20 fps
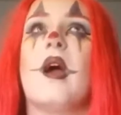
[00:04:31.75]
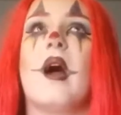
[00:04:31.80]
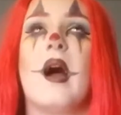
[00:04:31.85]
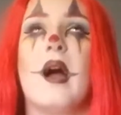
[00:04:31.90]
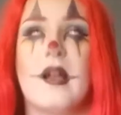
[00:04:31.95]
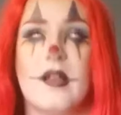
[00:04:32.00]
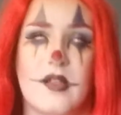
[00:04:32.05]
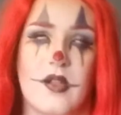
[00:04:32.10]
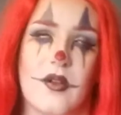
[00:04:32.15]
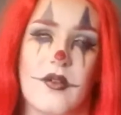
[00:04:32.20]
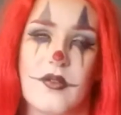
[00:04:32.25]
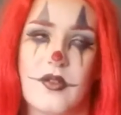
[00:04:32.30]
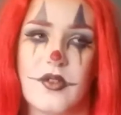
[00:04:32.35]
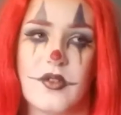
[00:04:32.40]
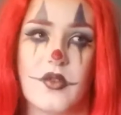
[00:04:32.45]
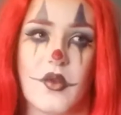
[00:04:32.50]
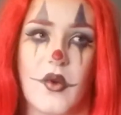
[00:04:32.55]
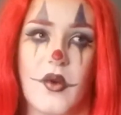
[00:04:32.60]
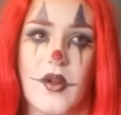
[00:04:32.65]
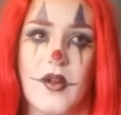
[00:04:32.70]
I told the
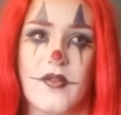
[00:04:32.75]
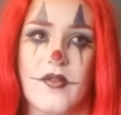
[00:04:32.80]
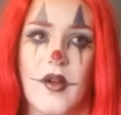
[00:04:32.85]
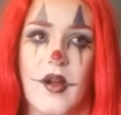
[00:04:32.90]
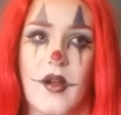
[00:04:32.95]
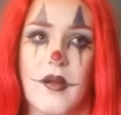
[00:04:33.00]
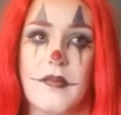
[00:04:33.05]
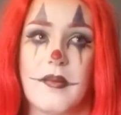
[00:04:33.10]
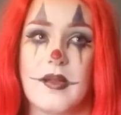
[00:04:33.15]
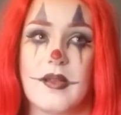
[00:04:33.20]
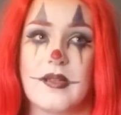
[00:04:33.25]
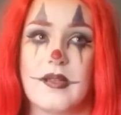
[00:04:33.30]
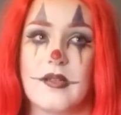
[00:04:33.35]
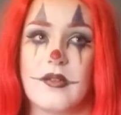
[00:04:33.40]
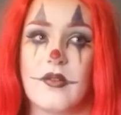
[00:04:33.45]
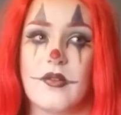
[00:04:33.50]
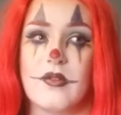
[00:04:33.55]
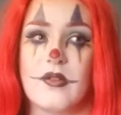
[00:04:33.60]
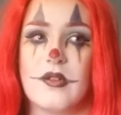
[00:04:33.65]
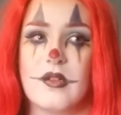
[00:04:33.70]
story wrong because I
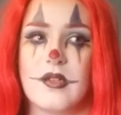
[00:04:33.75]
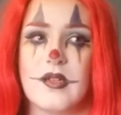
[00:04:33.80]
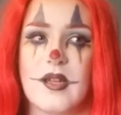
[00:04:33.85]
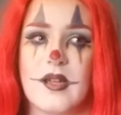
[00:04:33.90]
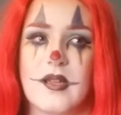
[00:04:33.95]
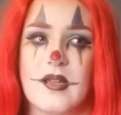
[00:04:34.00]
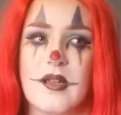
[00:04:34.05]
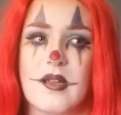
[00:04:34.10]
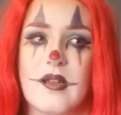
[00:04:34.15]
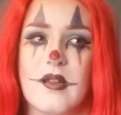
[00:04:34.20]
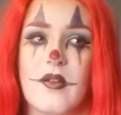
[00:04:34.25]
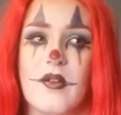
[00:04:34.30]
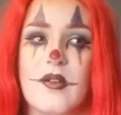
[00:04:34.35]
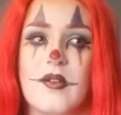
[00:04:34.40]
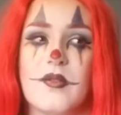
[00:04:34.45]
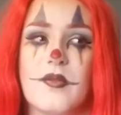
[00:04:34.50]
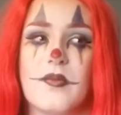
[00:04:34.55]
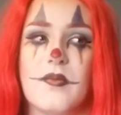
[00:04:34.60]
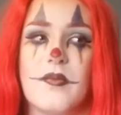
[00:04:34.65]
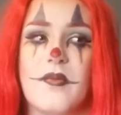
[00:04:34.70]
told you the tick tick
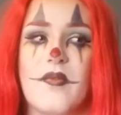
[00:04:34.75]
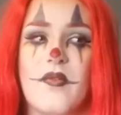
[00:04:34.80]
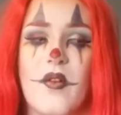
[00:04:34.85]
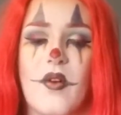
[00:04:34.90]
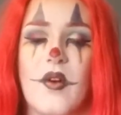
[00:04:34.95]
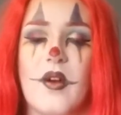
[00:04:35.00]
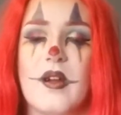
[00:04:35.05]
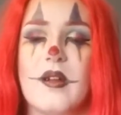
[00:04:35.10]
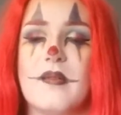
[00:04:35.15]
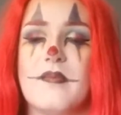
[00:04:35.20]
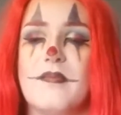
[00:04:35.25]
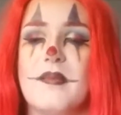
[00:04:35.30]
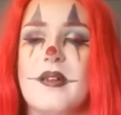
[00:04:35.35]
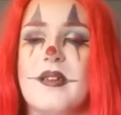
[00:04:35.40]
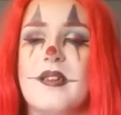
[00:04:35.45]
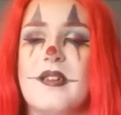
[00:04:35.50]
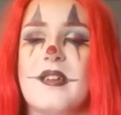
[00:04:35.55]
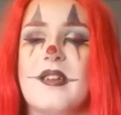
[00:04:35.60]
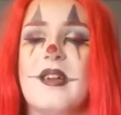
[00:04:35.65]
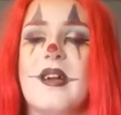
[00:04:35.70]
noise was before it,
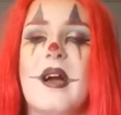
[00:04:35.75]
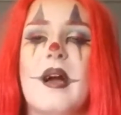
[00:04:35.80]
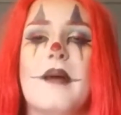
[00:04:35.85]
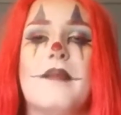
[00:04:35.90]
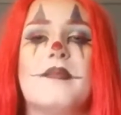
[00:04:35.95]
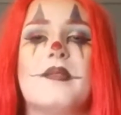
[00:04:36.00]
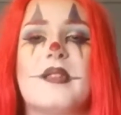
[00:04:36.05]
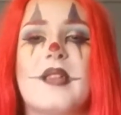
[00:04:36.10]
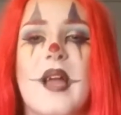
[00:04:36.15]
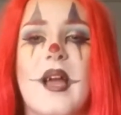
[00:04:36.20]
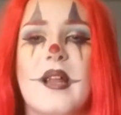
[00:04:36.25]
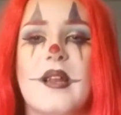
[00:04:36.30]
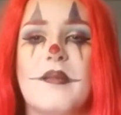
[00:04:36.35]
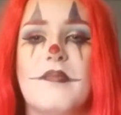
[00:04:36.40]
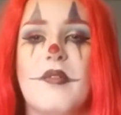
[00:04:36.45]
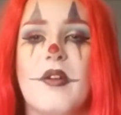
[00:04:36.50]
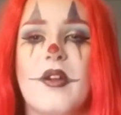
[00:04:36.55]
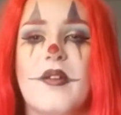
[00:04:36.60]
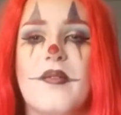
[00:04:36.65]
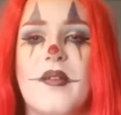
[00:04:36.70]
but I'm
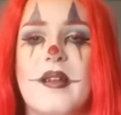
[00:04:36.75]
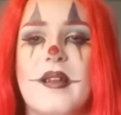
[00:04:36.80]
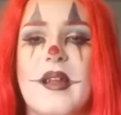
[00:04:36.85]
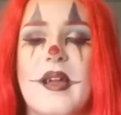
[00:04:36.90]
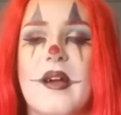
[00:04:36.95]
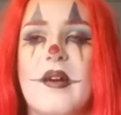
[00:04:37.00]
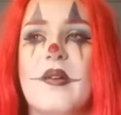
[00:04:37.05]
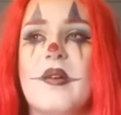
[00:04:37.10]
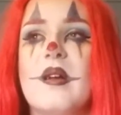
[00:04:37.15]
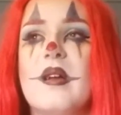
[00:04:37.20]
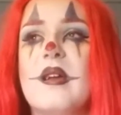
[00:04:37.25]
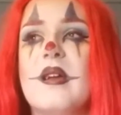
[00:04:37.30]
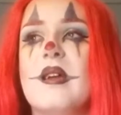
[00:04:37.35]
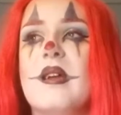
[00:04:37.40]
scatterbrained right now.